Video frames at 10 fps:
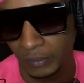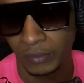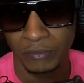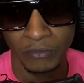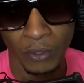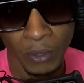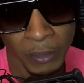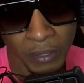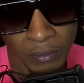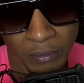If you know what I
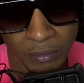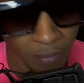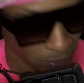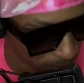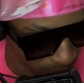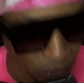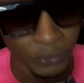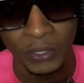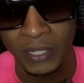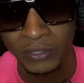mean. I know you
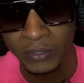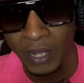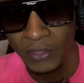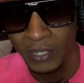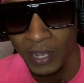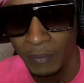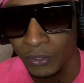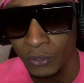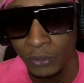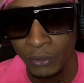guys, I think that happened in
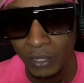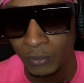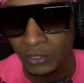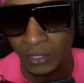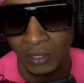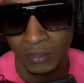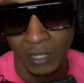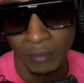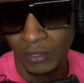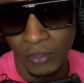New York, I want to say. I
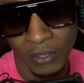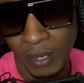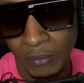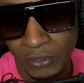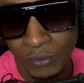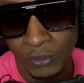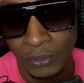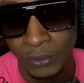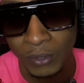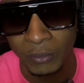think it happened somewhere in New
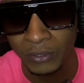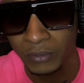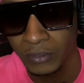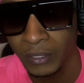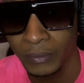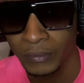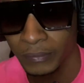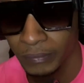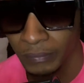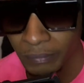York, but still.
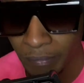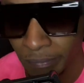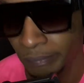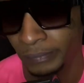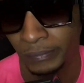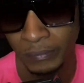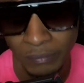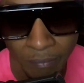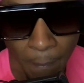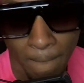
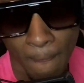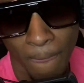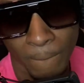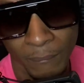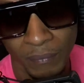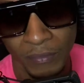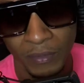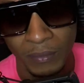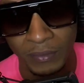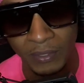
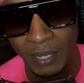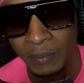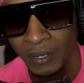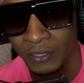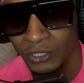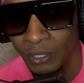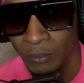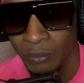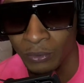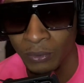You can't be out here showing
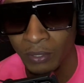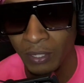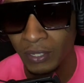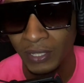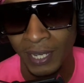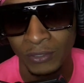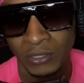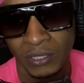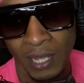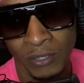people thousands
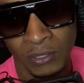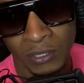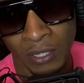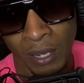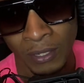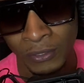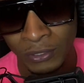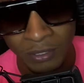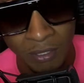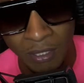of
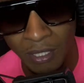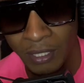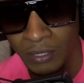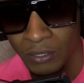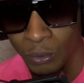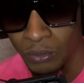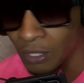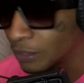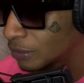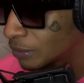dollars and
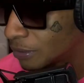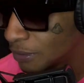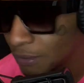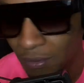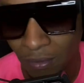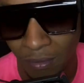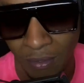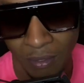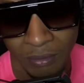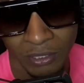
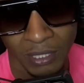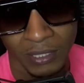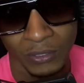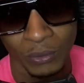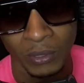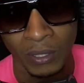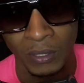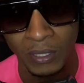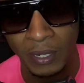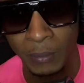just think it's going to be all,
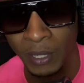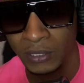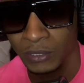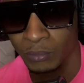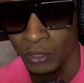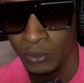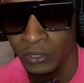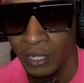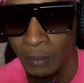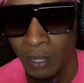everybody's just bros and
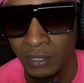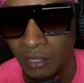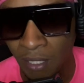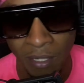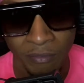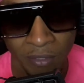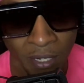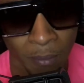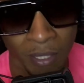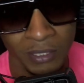everybody's love and
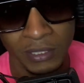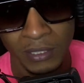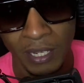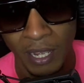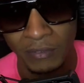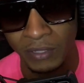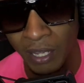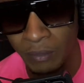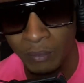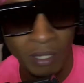everybody just have a lot
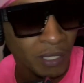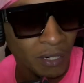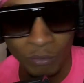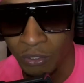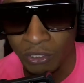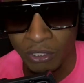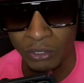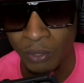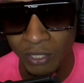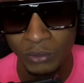of money and everyone just can do
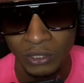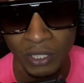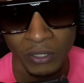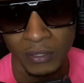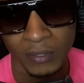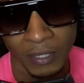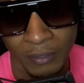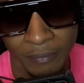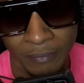that to each other. No.